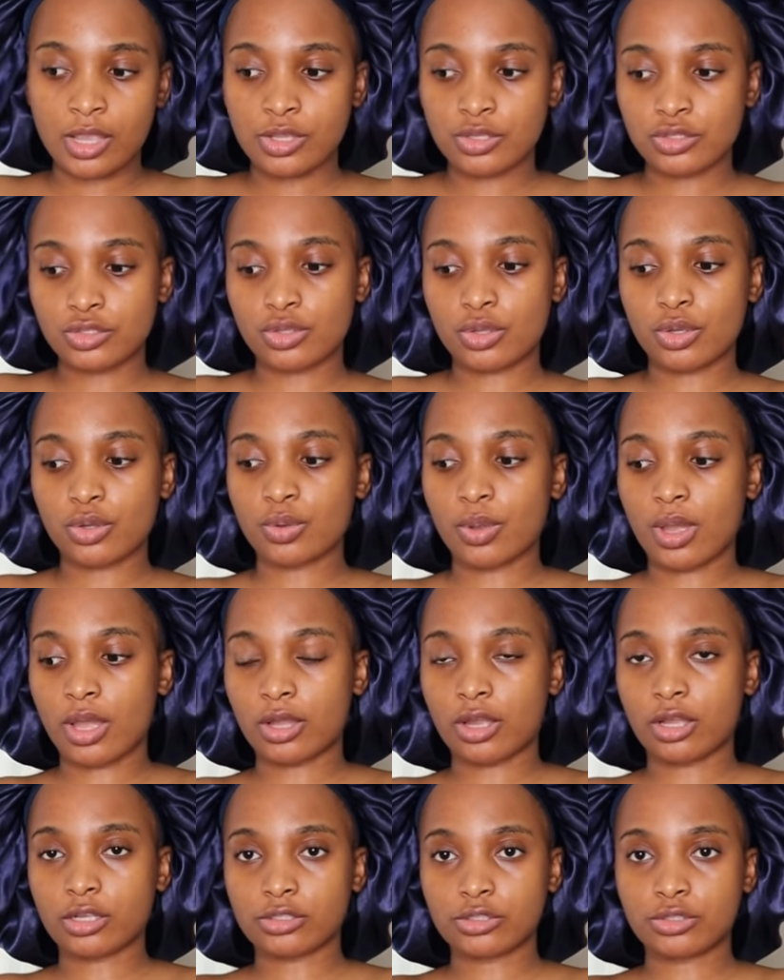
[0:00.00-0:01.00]
So I
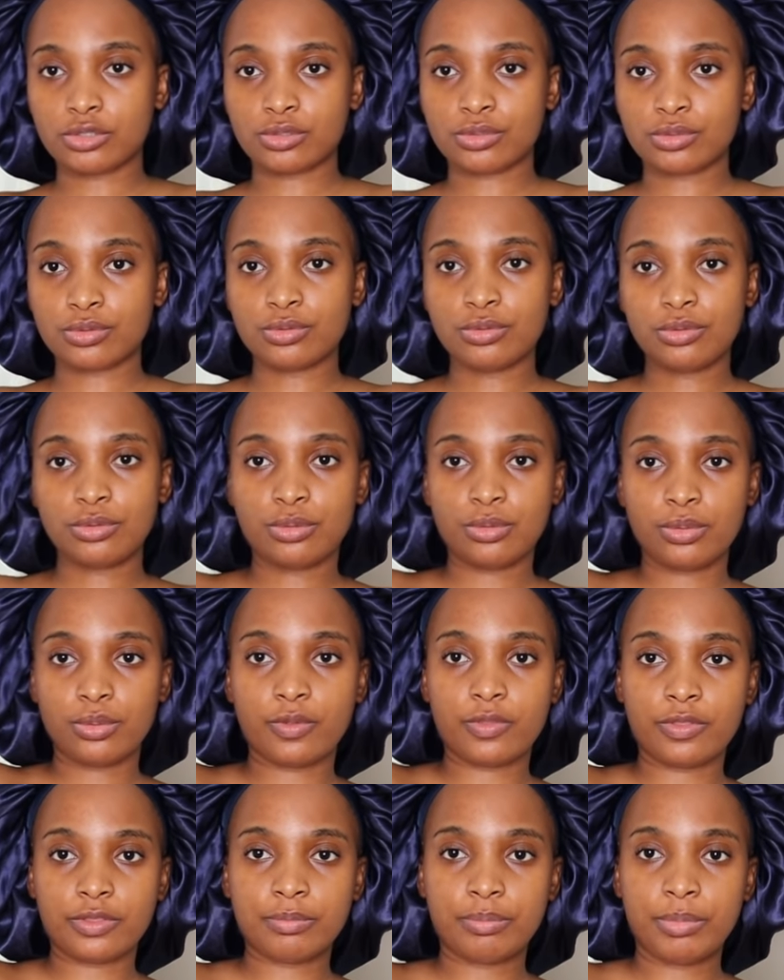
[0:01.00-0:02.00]
got two,
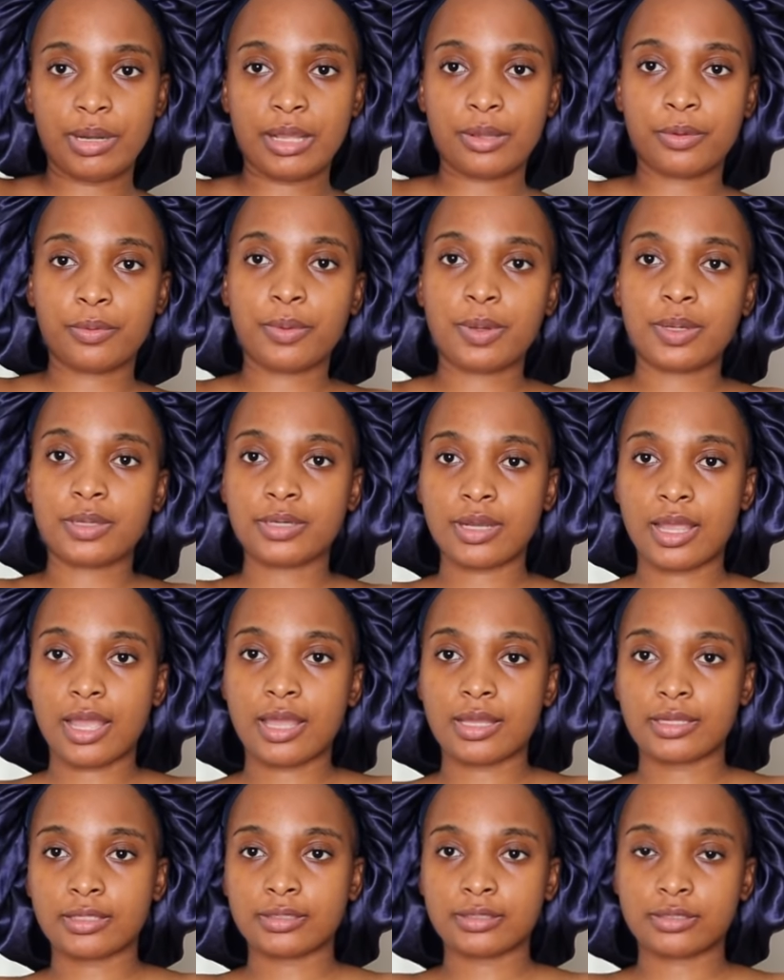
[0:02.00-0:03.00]
the black one
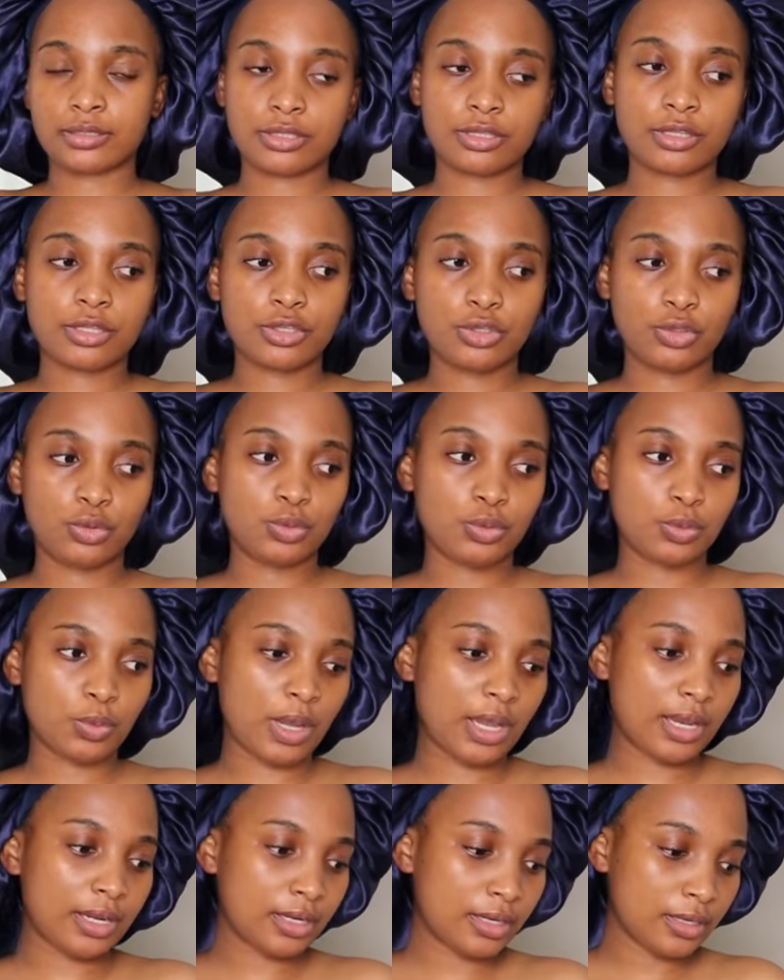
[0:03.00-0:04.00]
and the nude
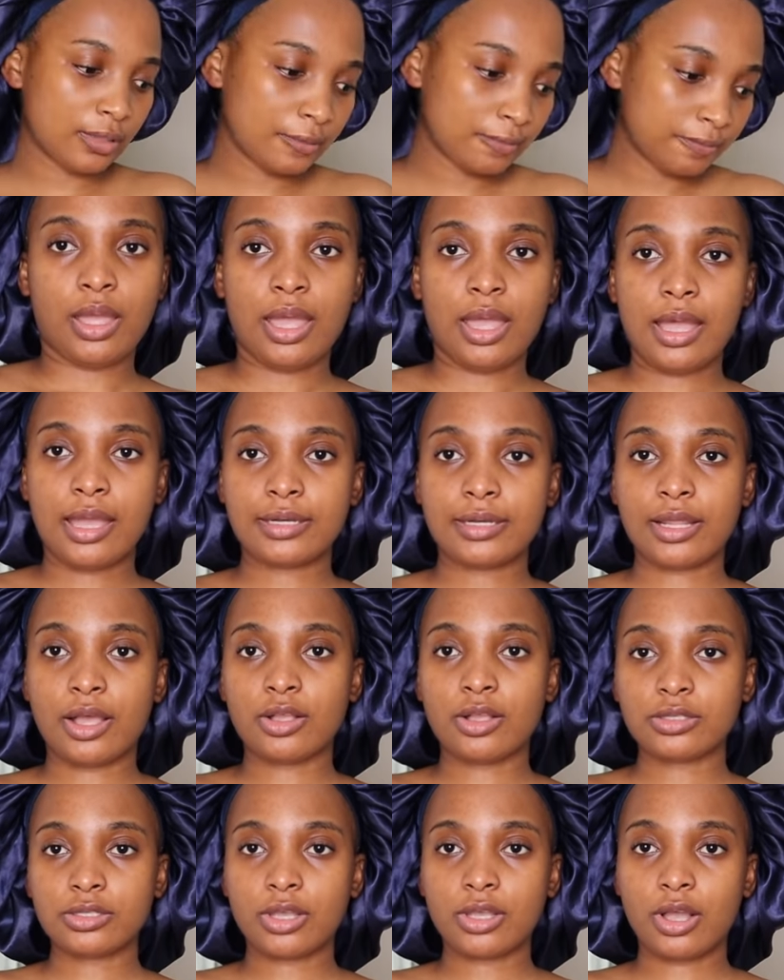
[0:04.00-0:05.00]
one. And I
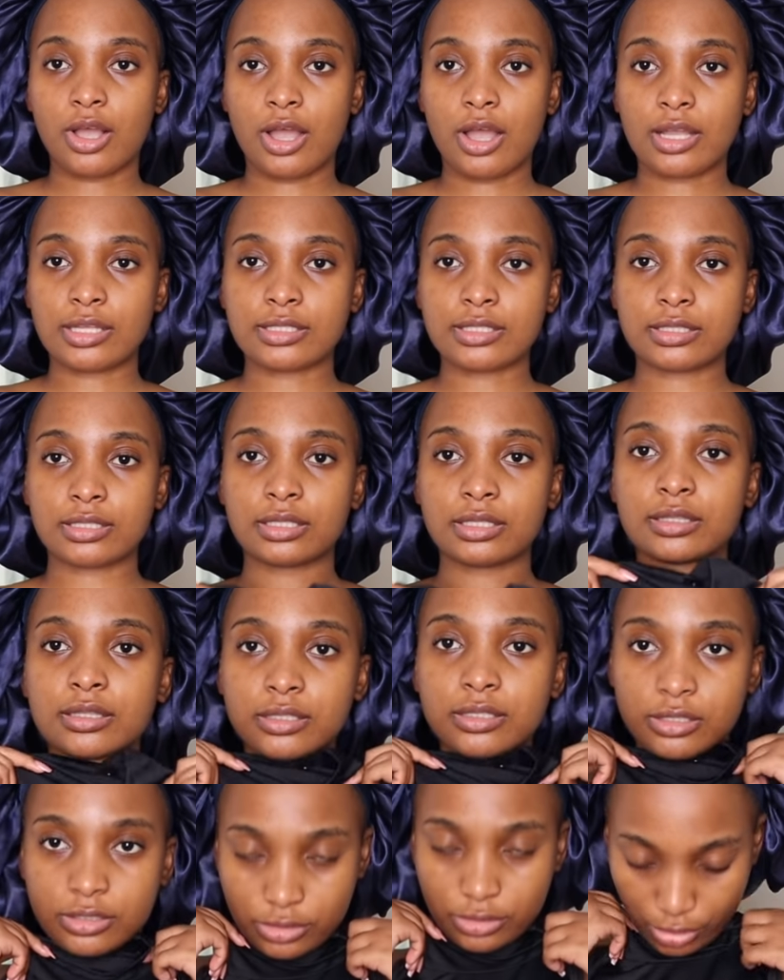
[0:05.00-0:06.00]
also got
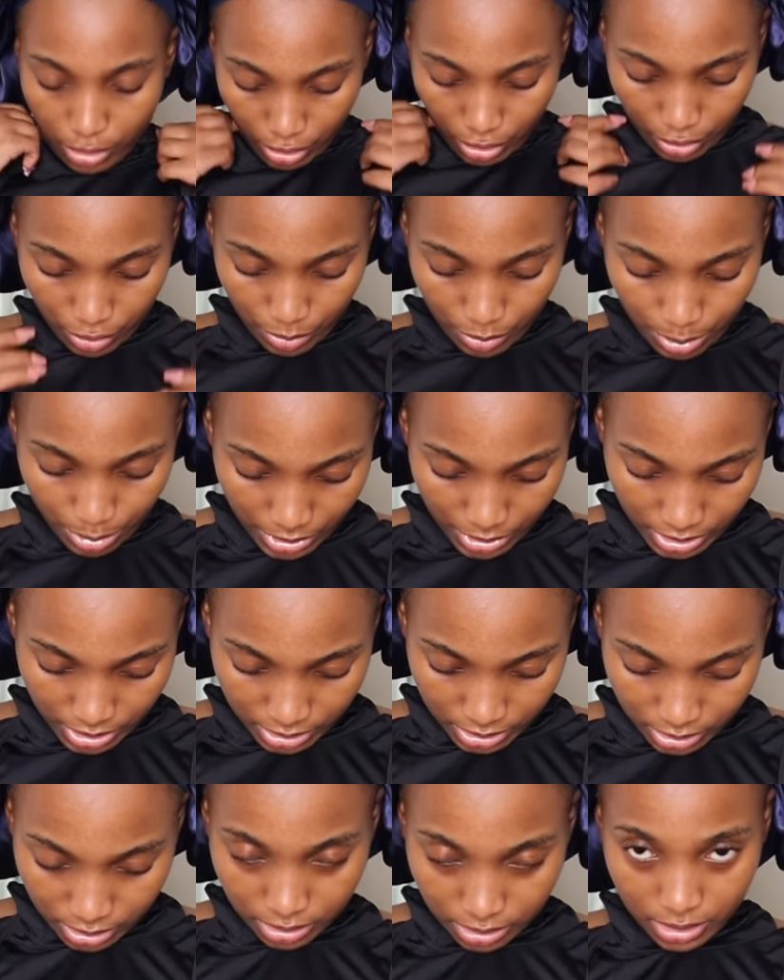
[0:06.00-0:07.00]
this top.
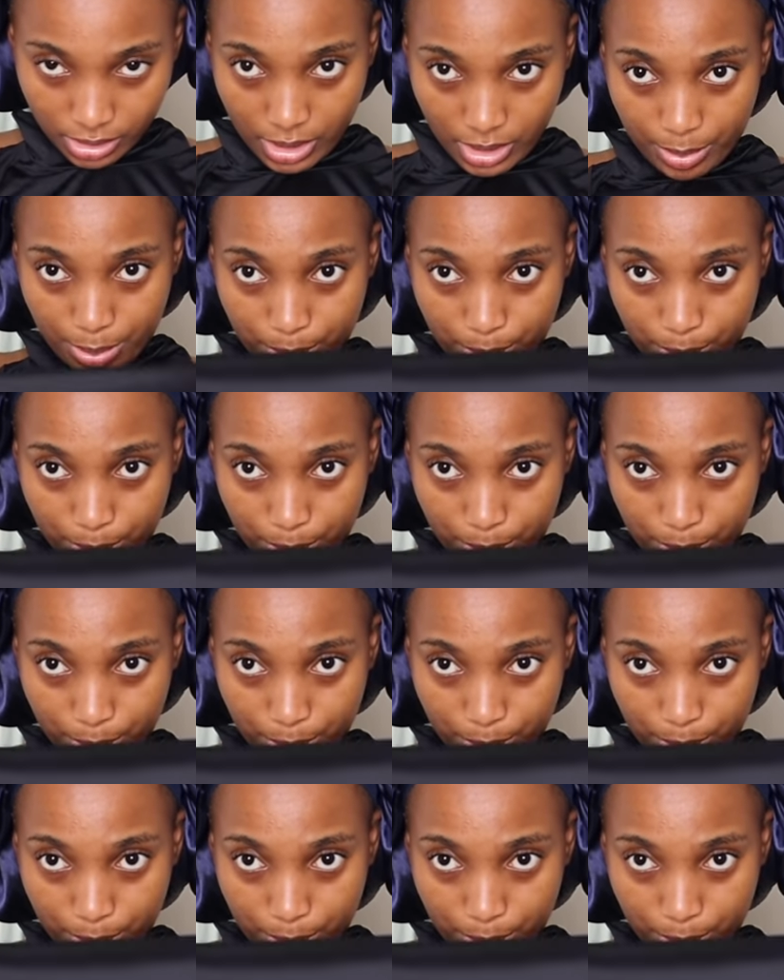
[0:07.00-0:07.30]
It's a